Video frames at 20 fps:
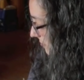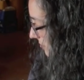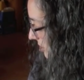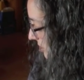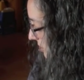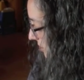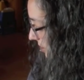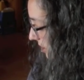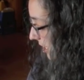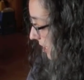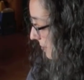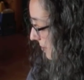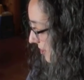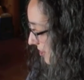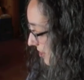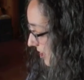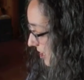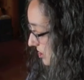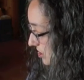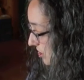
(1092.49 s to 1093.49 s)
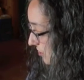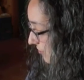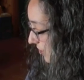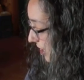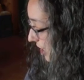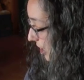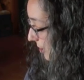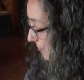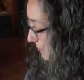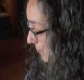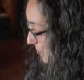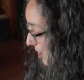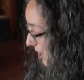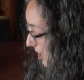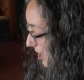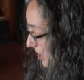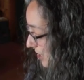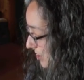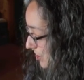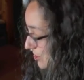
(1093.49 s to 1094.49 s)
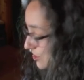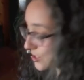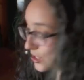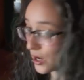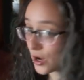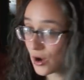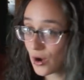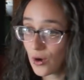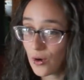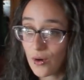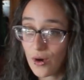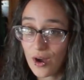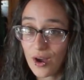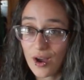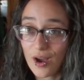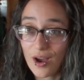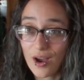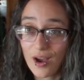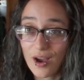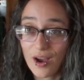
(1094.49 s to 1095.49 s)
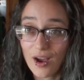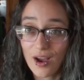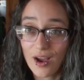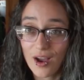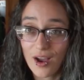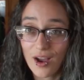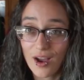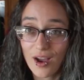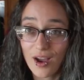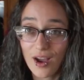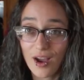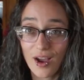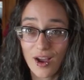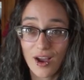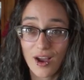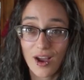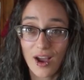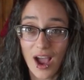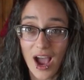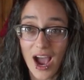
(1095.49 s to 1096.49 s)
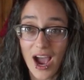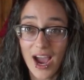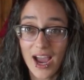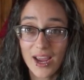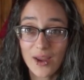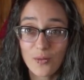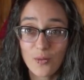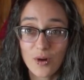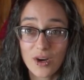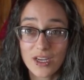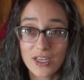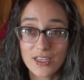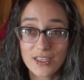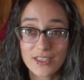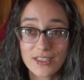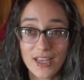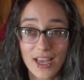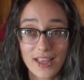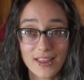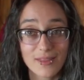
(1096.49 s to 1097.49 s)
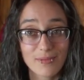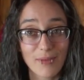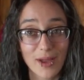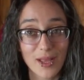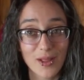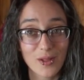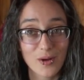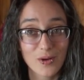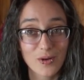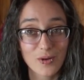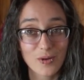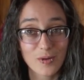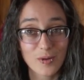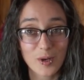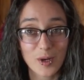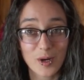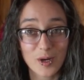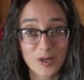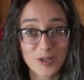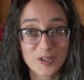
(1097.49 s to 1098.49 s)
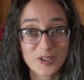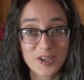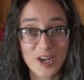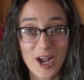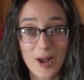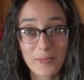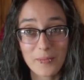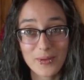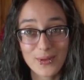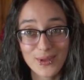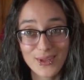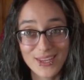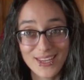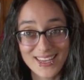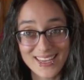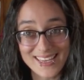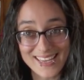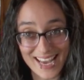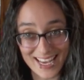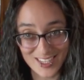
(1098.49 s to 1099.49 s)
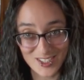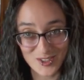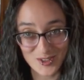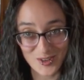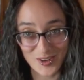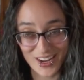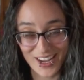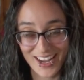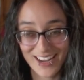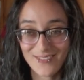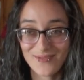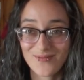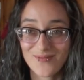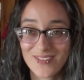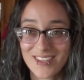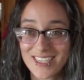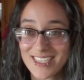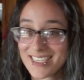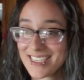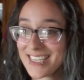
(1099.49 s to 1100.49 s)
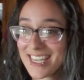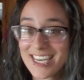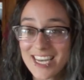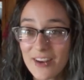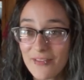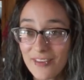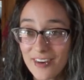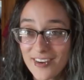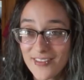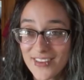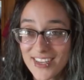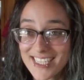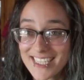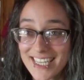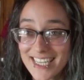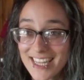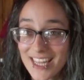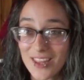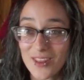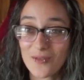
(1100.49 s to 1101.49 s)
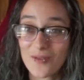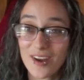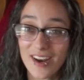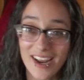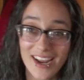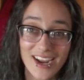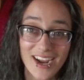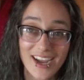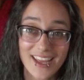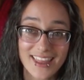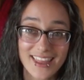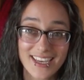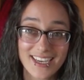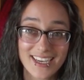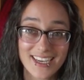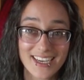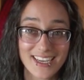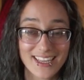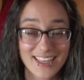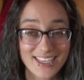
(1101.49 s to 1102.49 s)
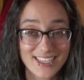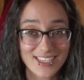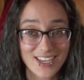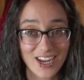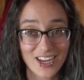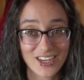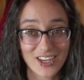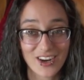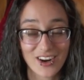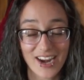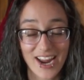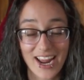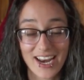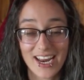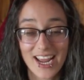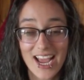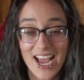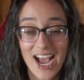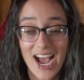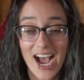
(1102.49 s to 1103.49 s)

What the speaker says: Just looking at my things over here. So I was at my local yarn shop yesterday. This is a different visit than the one I got the sock yarn at.